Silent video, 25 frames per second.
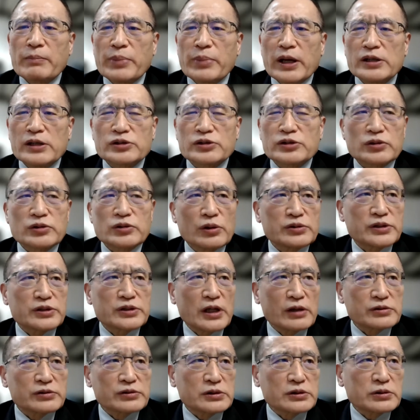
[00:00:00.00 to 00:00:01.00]
based on
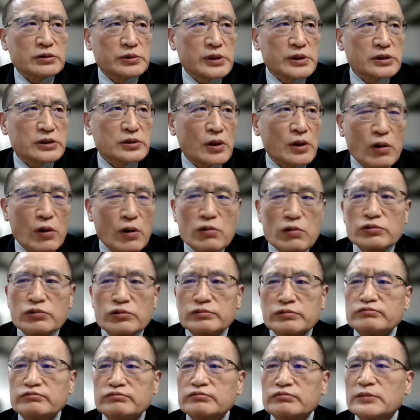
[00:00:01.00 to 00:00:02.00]
South Korea's
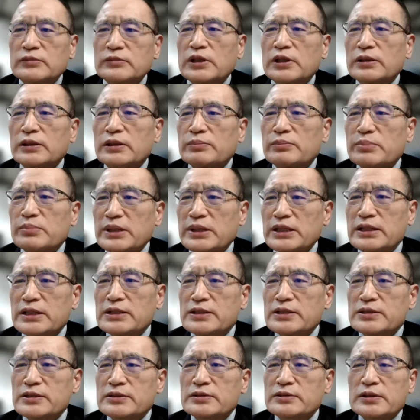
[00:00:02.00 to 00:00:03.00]
own uh,
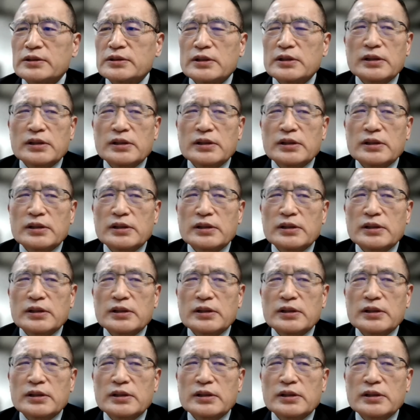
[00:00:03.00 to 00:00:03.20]
means,